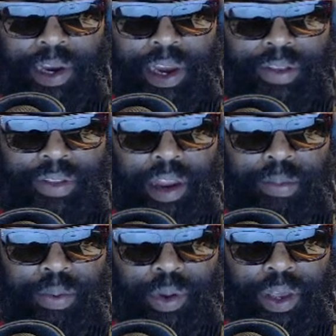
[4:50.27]
nice selling
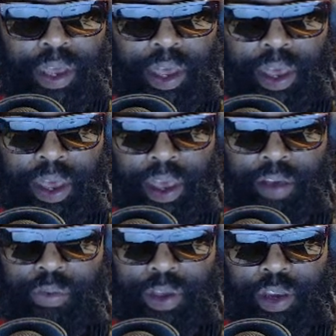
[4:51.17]
point
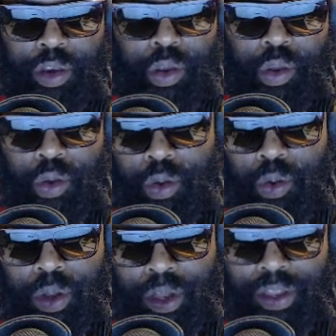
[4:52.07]
if we
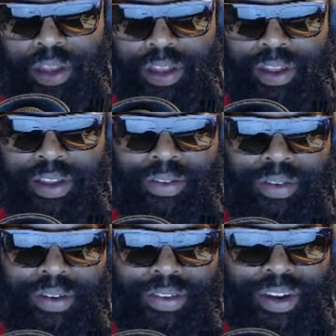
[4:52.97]
knew
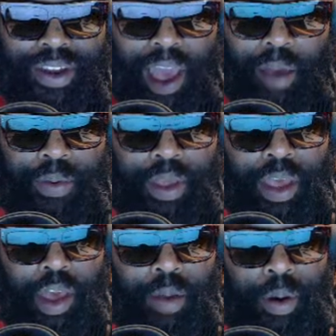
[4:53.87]
what was gonna happen,
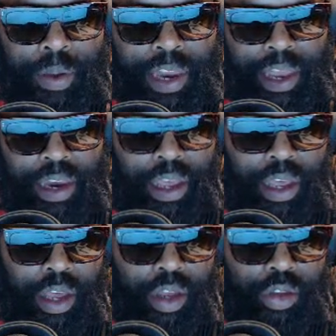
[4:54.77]
but we didn't.
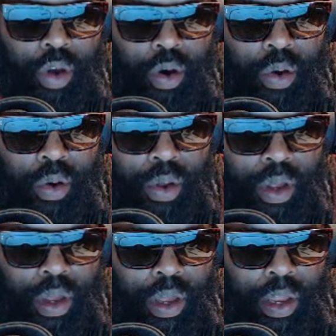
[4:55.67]
So
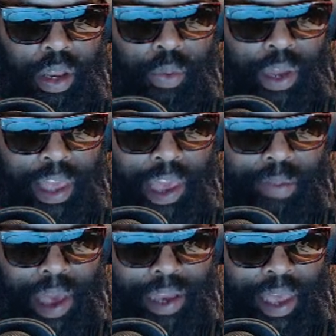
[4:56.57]
when it came
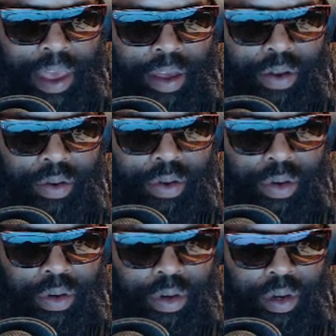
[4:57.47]
back down,
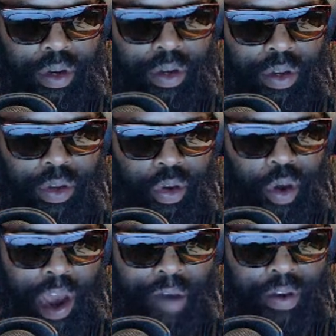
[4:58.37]
you know,
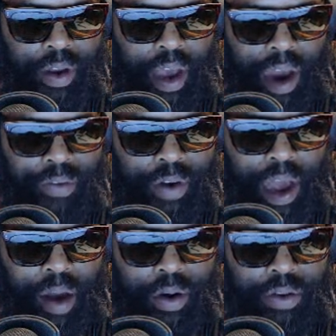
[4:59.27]
after
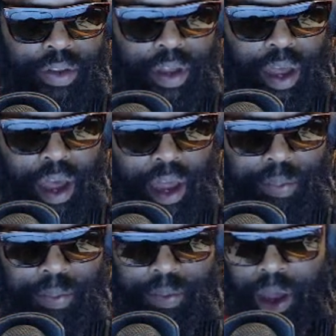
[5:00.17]
hours, I
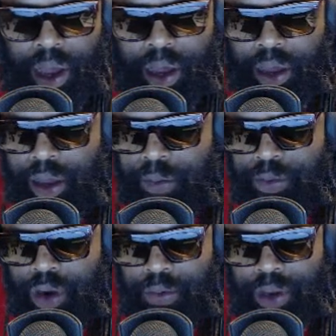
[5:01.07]

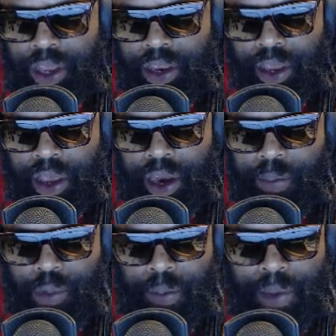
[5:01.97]
observed it, and I
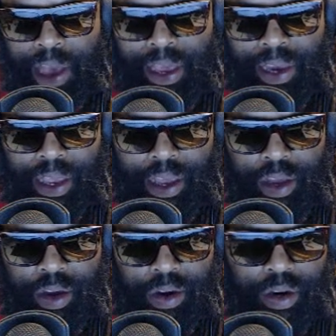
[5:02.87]
bought back in
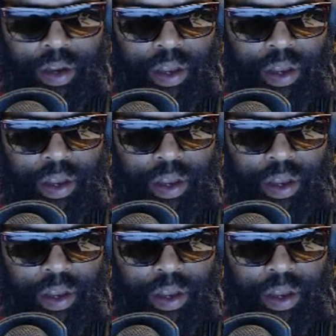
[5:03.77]
here